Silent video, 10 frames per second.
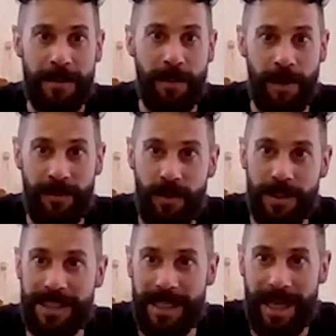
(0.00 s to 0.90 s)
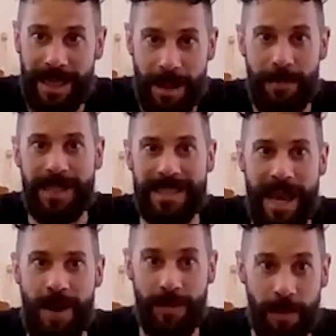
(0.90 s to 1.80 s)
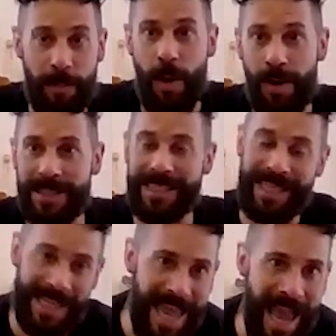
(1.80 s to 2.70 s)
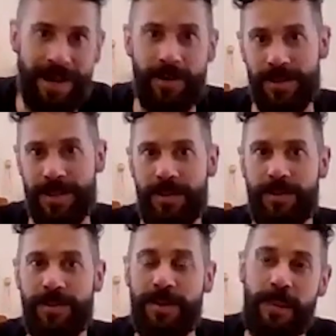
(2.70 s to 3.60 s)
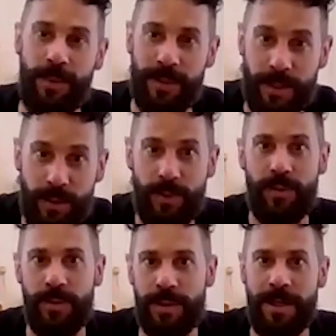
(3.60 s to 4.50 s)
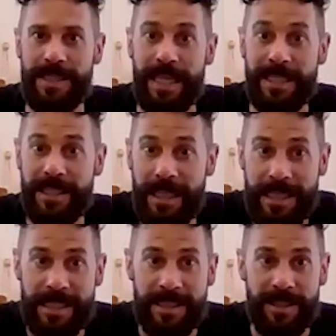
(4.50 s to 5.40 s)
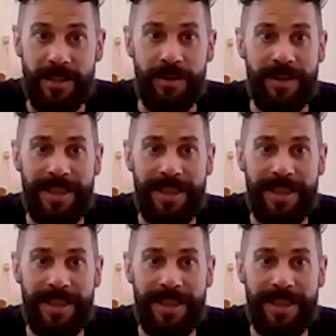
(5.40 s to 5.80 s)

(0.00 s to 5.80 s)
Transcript: But of course, that means that out of the box, it cannot do what your organization needs it to do.